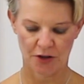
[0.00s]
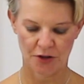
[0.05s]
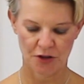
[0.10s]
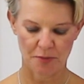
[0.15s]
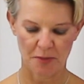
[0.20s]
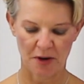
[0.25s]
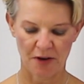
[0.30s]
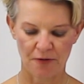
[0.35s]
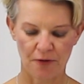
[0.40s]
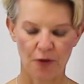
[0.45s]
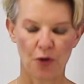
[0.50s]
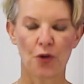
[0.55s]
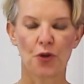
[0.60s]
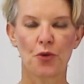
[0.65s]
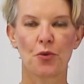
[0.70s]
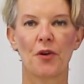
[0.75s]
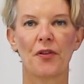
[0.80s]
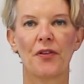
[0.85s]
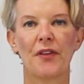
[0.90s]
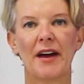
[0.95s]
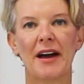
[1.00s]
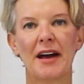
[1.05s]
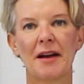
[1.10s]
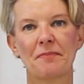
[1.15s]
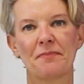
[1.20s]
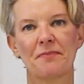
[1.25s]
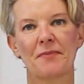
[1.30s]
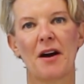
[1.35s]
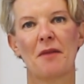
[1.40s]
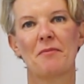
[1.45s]
Do my fourth one there.
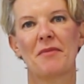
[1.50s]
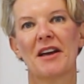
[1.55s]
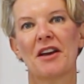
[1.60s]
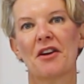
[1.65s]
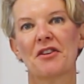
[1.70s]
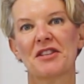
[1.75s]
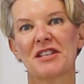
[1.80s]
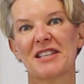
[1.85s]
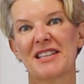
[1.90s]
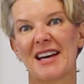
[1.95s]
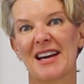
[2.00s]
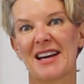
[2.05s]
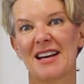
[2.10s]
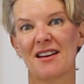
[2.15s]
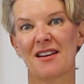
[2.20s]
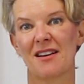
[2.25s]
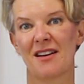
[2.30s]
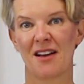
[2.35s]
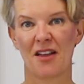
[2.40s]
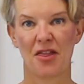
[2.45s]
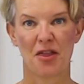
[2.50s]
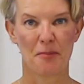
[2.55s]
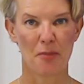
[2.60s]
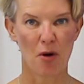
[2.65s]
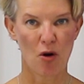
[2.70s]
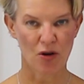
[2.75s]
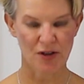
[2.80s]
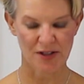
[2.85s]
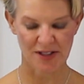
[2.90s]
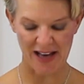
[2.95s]
I'm then going to take the
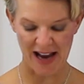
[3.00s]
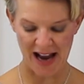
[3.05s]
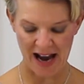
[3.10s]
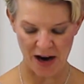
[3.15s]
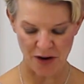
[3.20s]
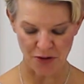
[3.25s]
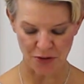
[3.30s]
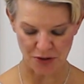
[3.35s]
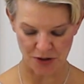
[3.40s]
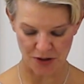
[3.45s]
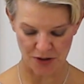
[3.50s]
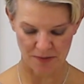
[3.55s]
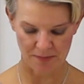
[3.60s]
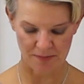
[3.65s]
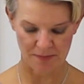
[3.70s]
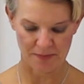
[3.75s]
box out.